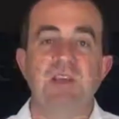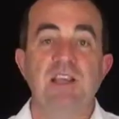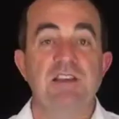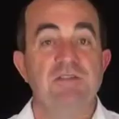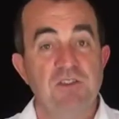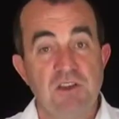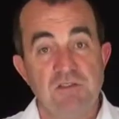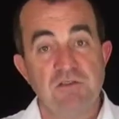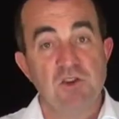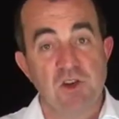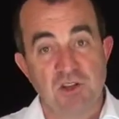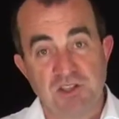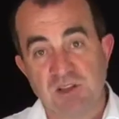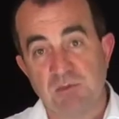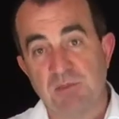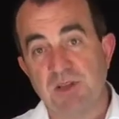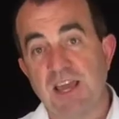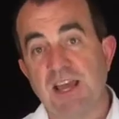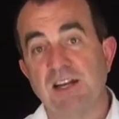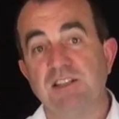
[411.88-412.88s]
If you've got
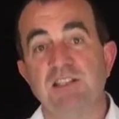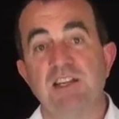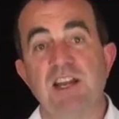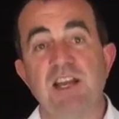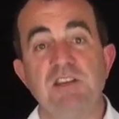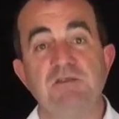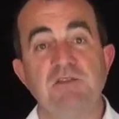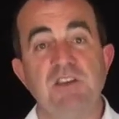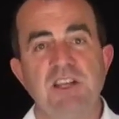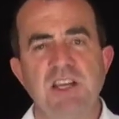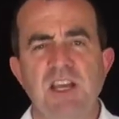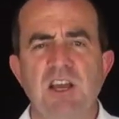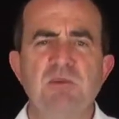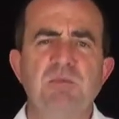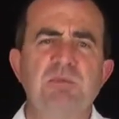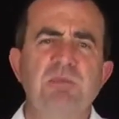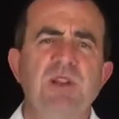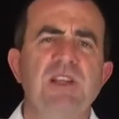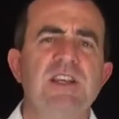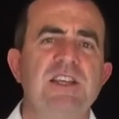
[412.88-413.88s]
something out of today's video,
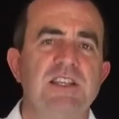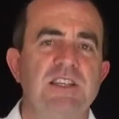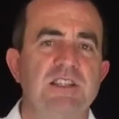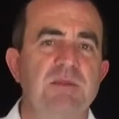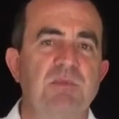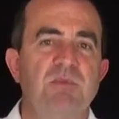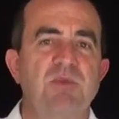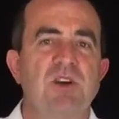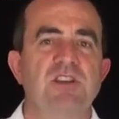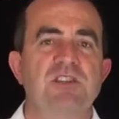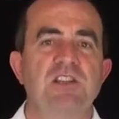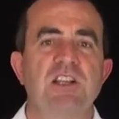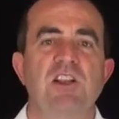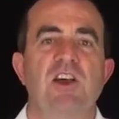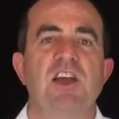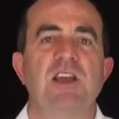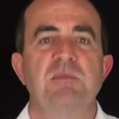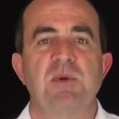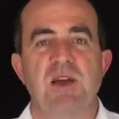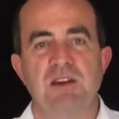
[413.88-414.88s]
please press the
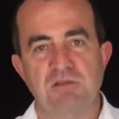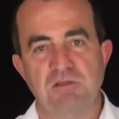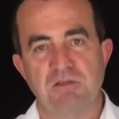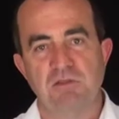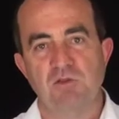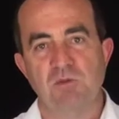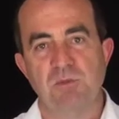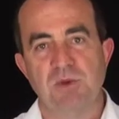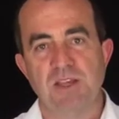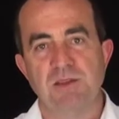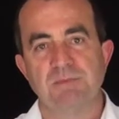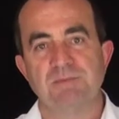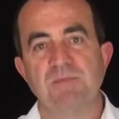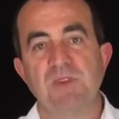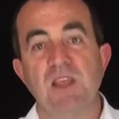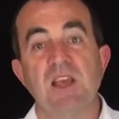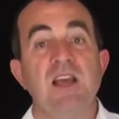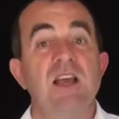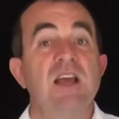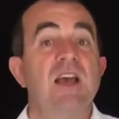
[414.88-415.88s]
like button for me.
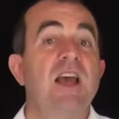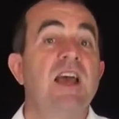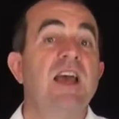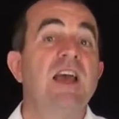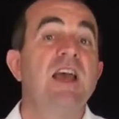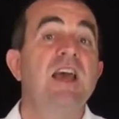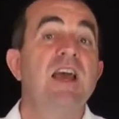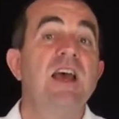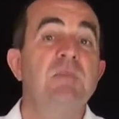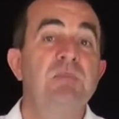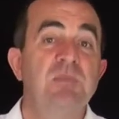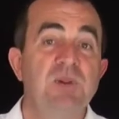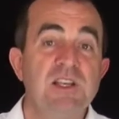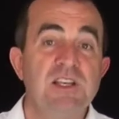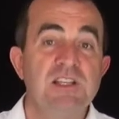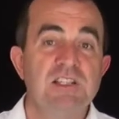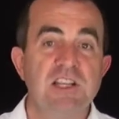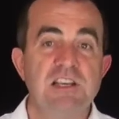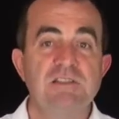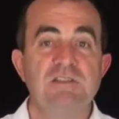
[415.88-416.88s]
And
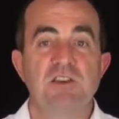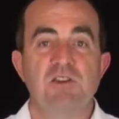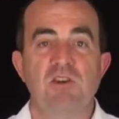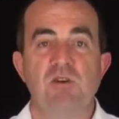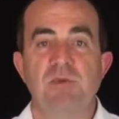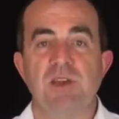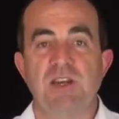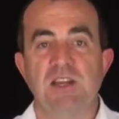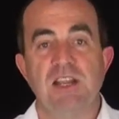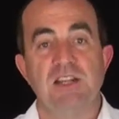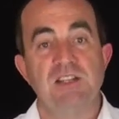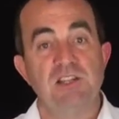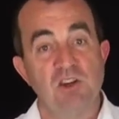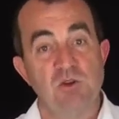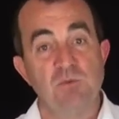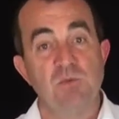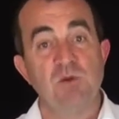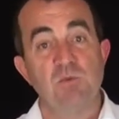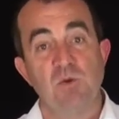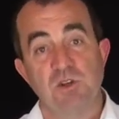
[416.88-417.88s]
please leave a comment and tell
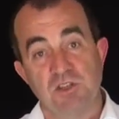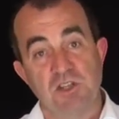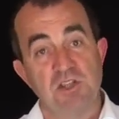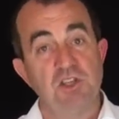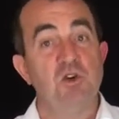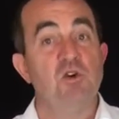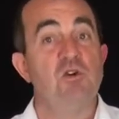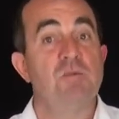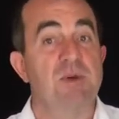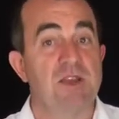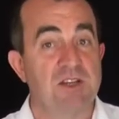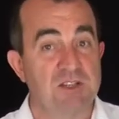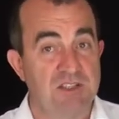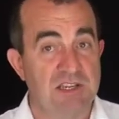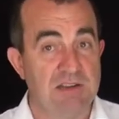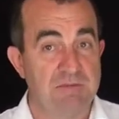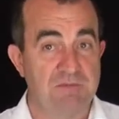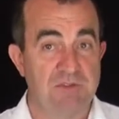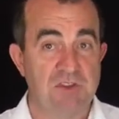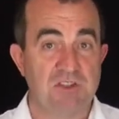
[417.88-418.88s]
me what's your best
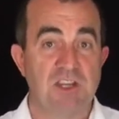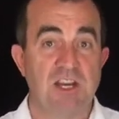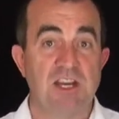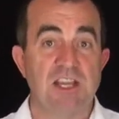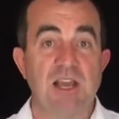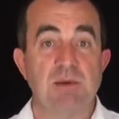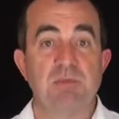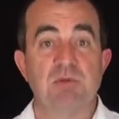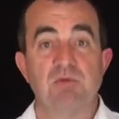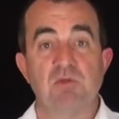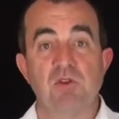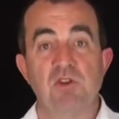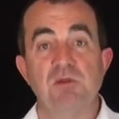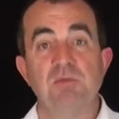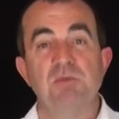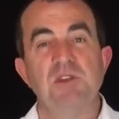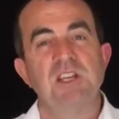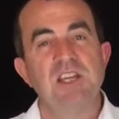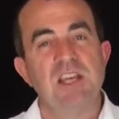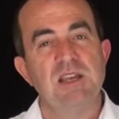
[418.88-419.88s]
tip for setting up a
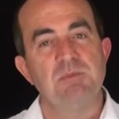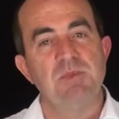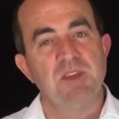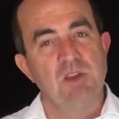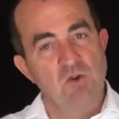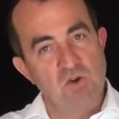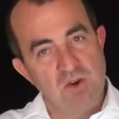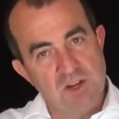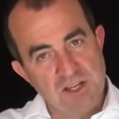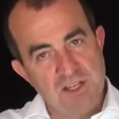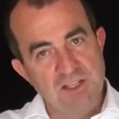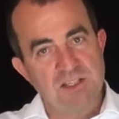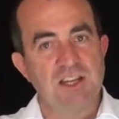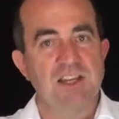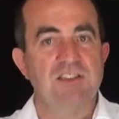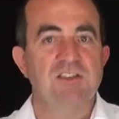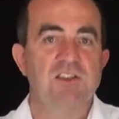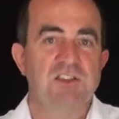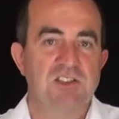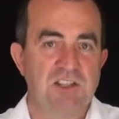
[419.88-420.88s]
room to keep the audience
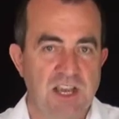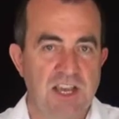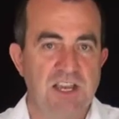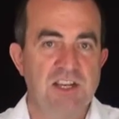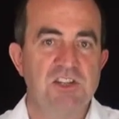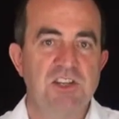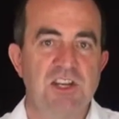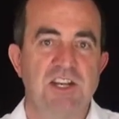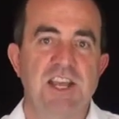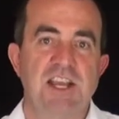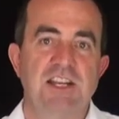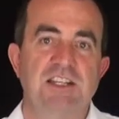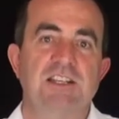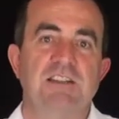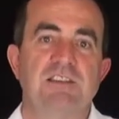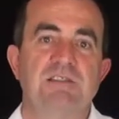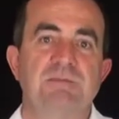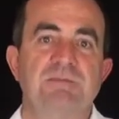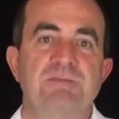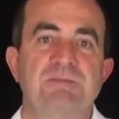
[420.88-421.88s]
and the stage connected.